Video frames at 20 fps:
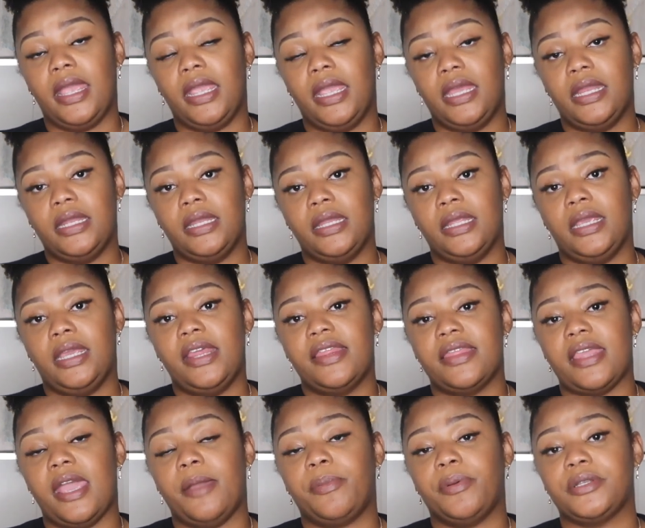And
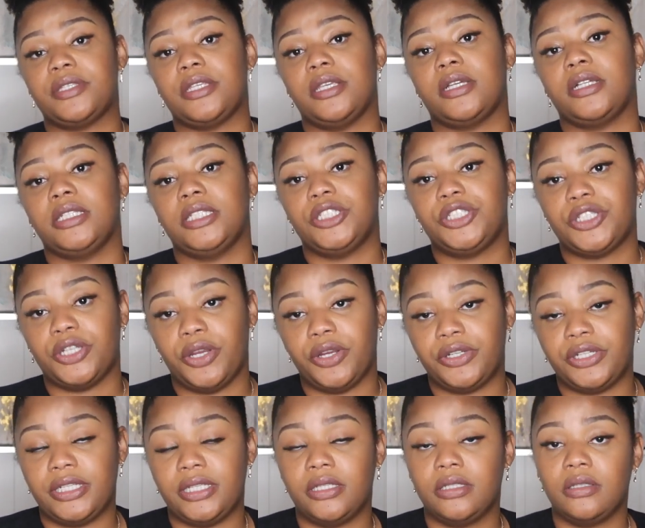in that particular
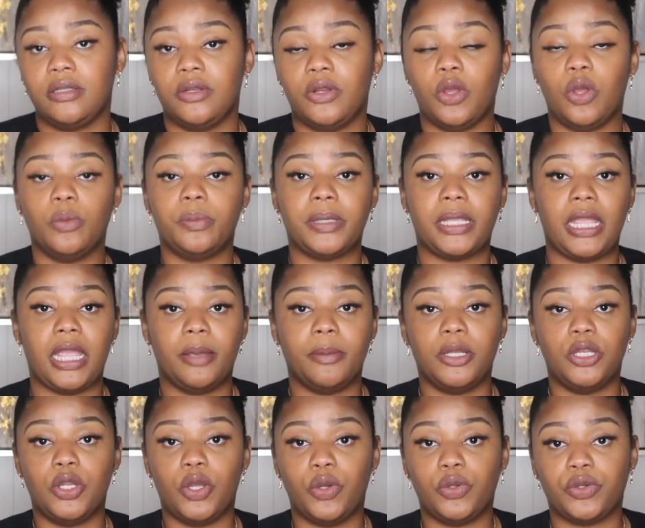journey, you know, became
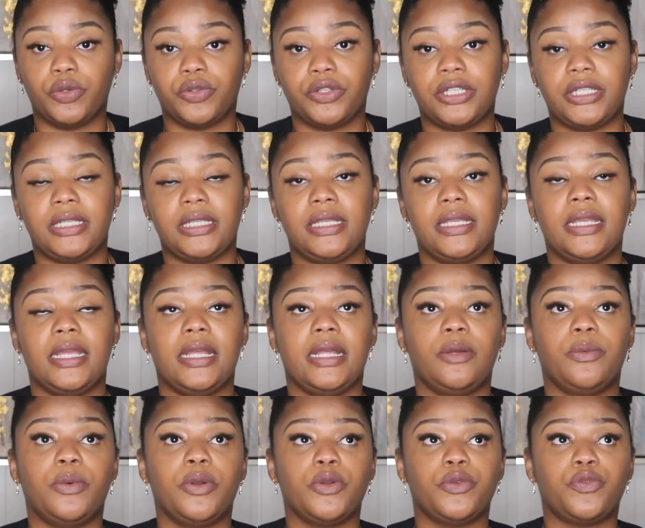a notary.
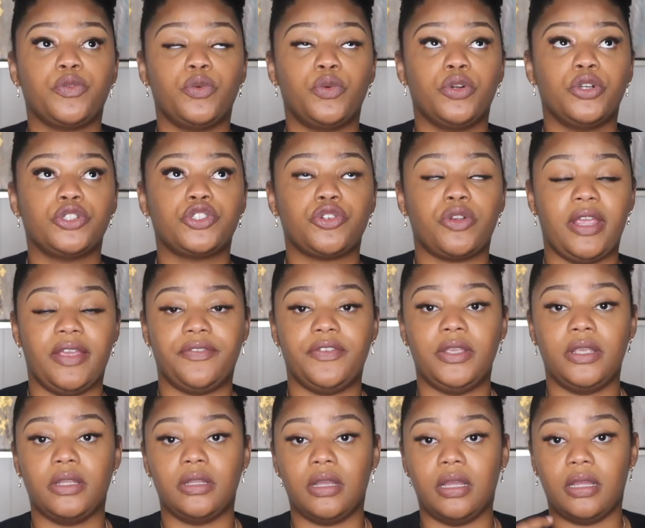I worked for
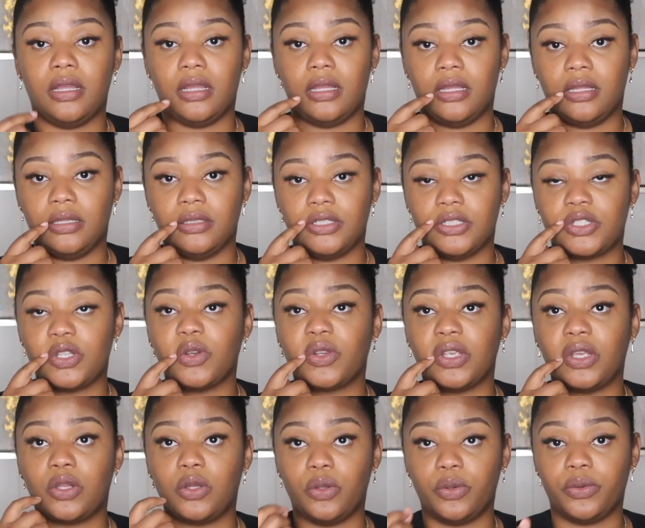the
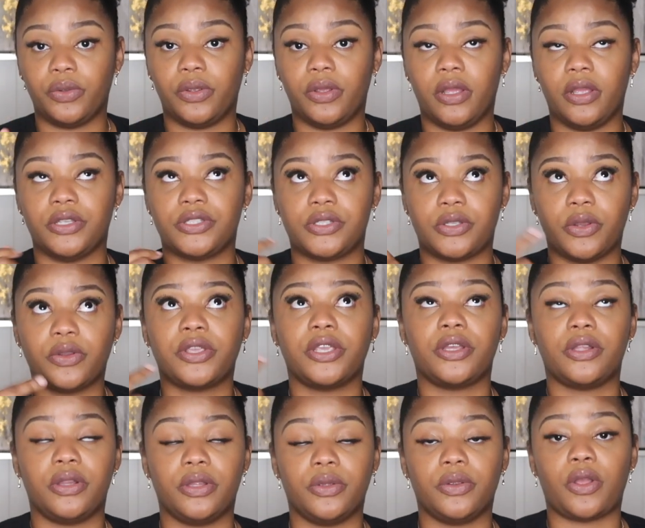circuit
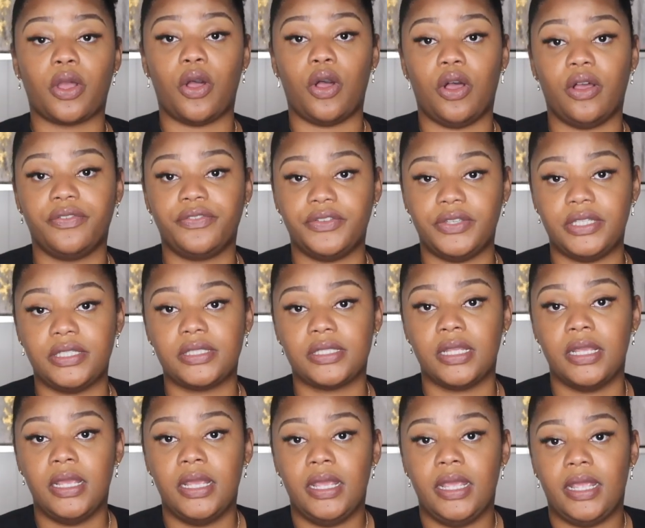clerk
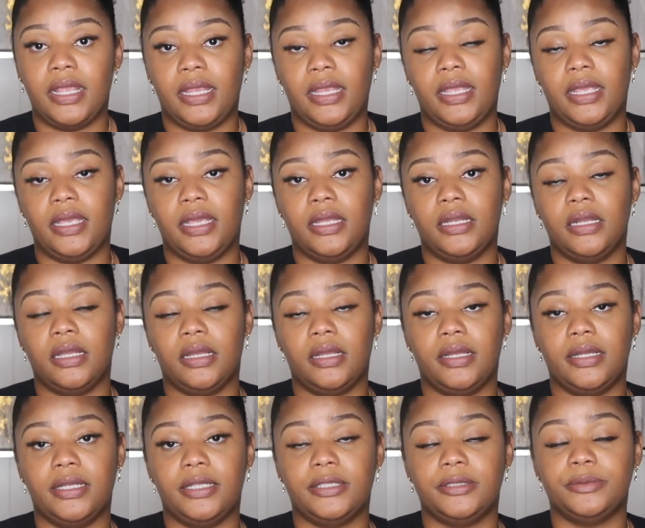office
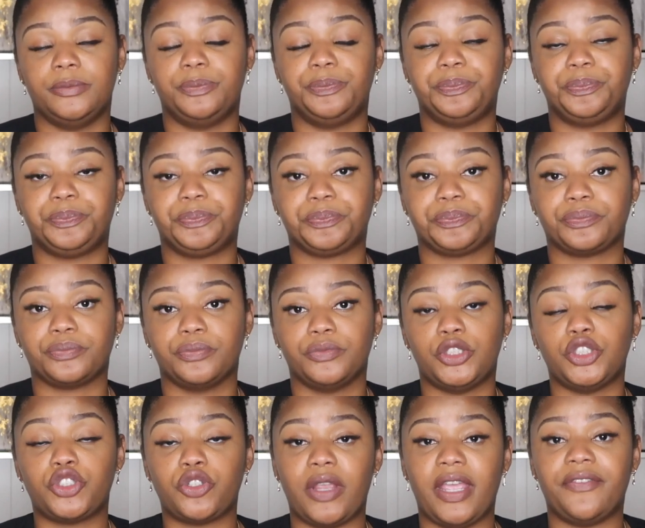and
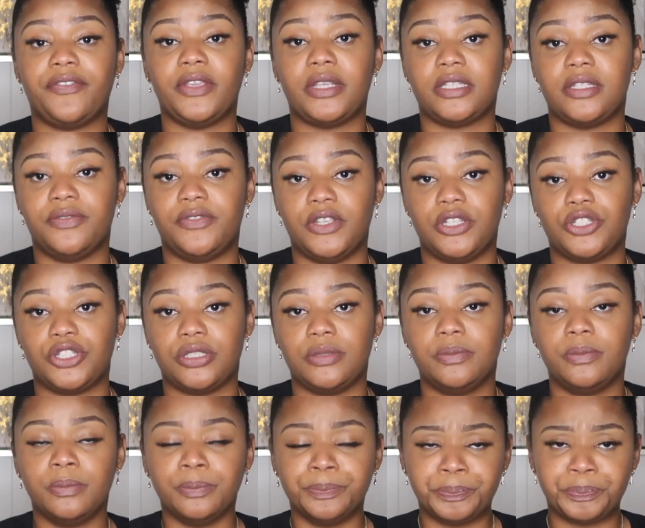the traffic
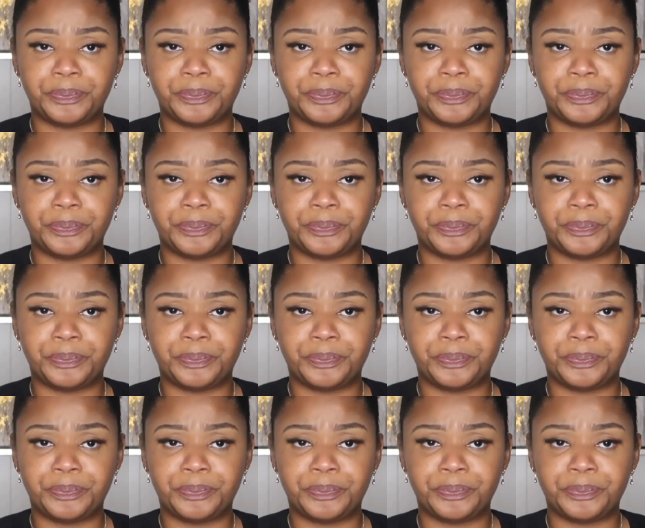division.